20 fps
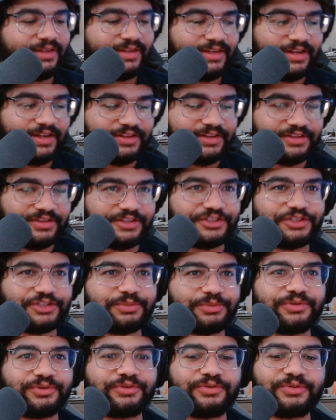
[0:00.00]
I think that's
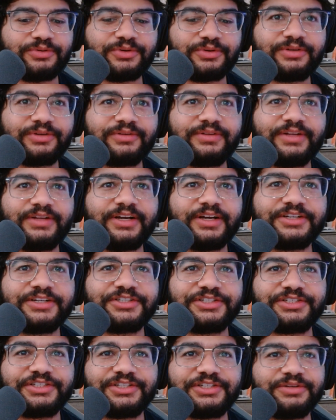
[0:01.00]
super cool.
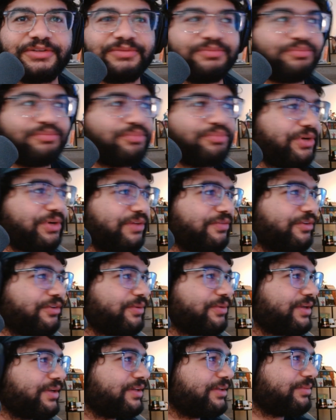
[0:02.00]
Just to preview
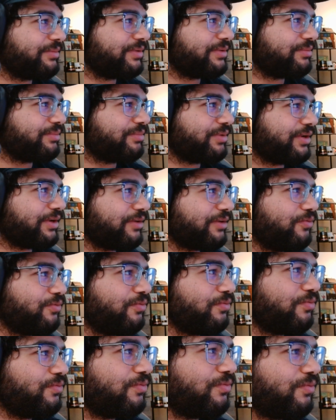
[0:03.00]
it, let me bring.
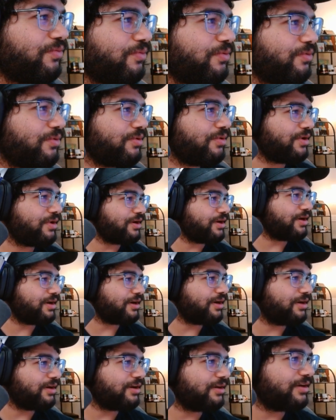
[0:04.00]

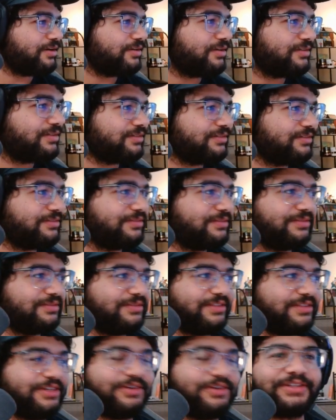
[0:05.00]
Whoa.
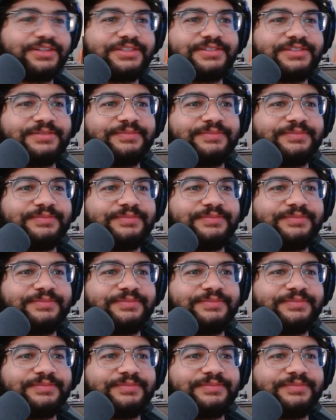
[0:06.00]
There it is.